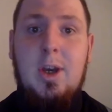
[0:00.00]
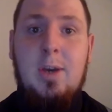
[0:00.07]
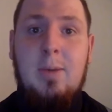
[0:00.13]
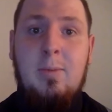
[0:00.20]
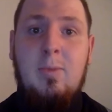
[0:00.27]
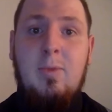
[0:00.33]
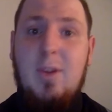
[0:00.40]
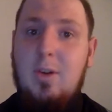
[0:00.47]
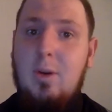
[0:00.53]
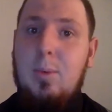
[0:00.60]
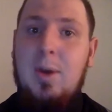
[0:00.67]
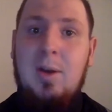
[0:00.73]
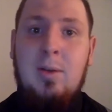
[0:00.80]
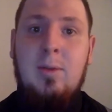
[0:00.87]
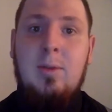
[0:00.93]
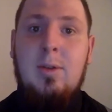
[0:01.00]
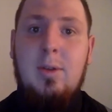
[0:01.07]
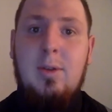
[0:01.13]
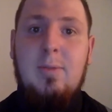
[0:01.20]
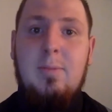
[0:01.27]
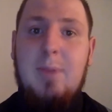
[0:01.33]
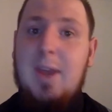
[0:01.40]
very well,
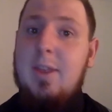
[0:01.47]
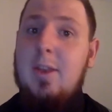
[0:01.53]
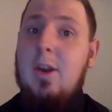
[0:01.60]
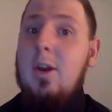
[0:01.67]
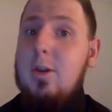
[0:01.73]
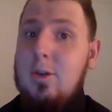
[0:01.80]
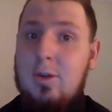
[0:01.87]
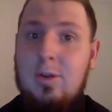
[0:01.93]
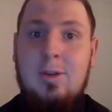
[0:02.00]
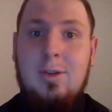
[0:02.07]
better than I could.